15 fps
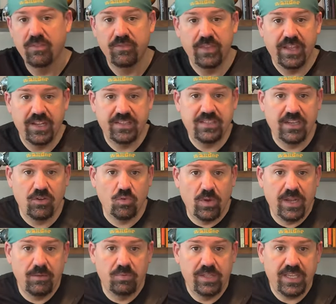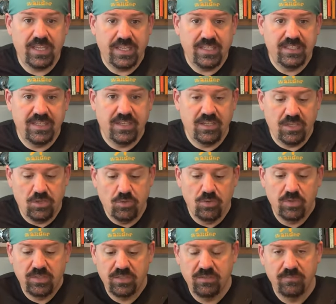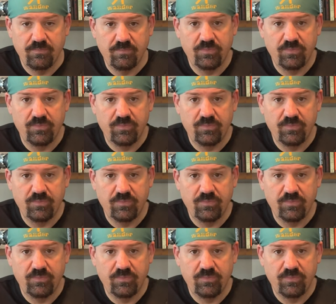that it's incredibly easy to use.